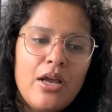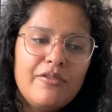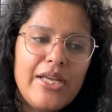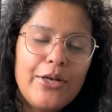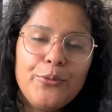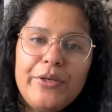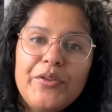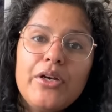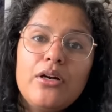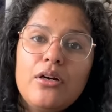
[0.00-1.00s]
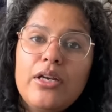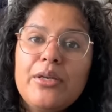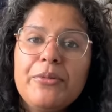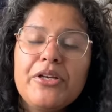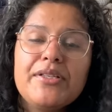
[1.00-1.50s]
We had to be there
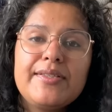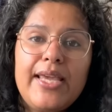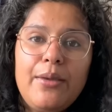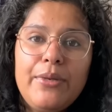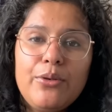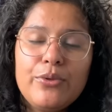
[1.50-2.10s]
early because Amy